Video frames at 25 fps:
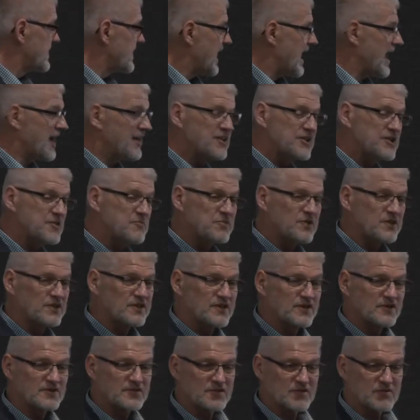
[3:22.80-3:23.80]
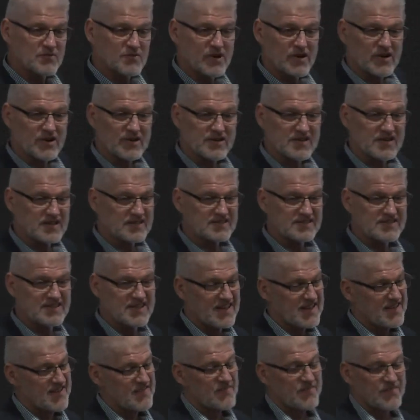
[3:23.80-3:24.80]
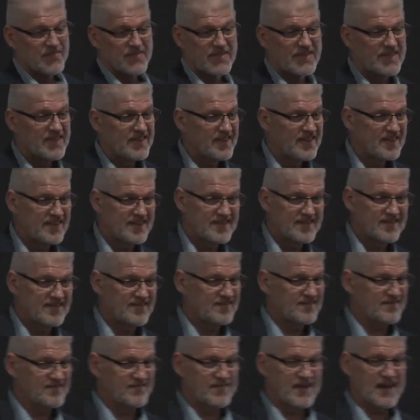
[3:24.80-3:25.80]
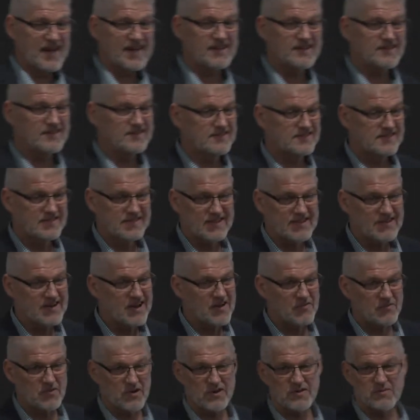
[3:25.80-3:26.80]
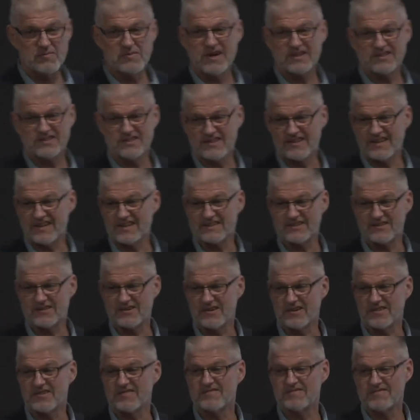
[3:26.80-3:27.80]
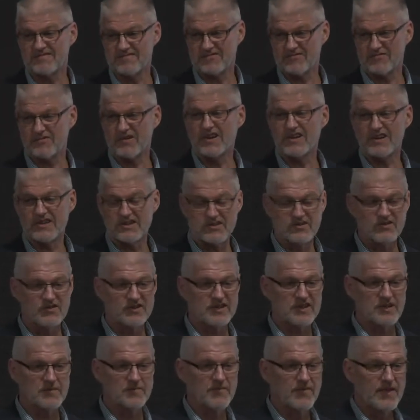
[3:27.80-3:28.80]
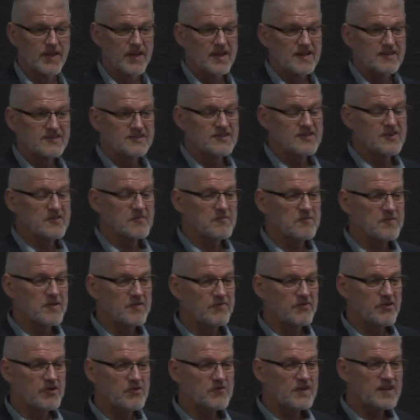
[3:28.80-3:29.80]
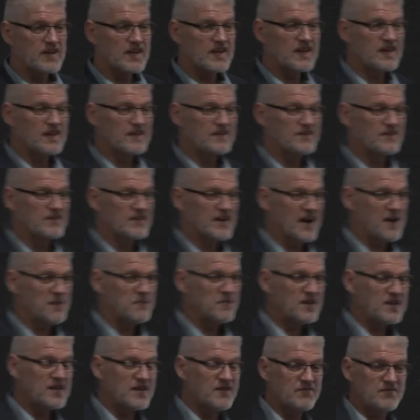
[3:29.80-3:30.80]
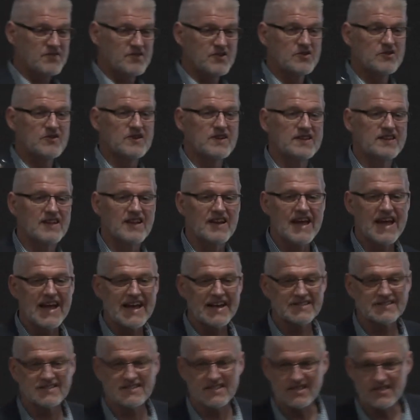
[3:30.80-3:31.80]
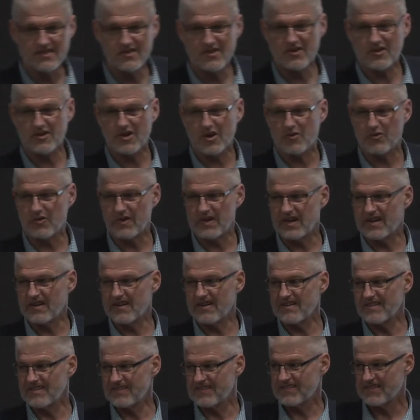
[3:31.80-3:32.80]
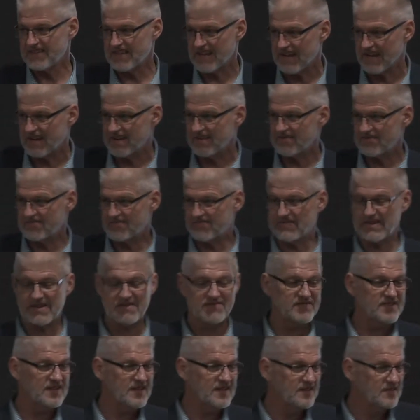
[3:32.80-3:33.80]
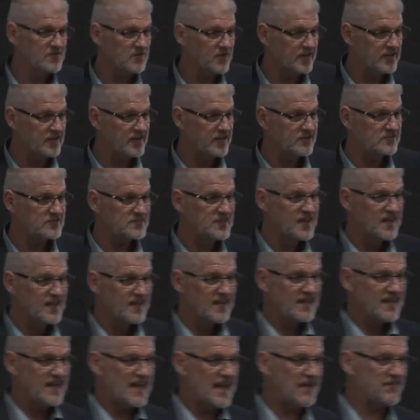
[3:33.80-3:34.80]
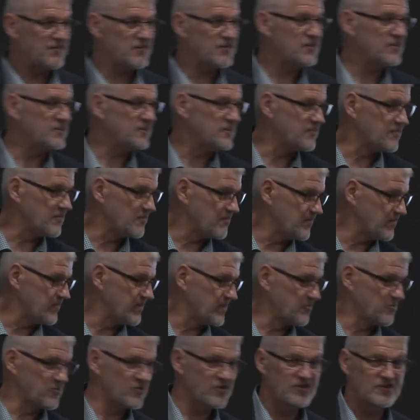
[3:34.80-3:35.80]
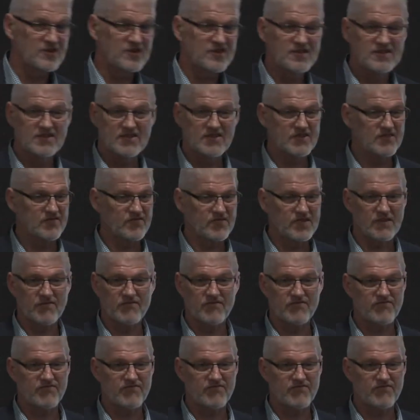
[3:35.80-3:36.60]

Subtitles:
how do you put those to work? Because values, they're not worth much unless you're really doing them. So before we get into it, how many of you in your career, 10, 15, 20 years, have heard the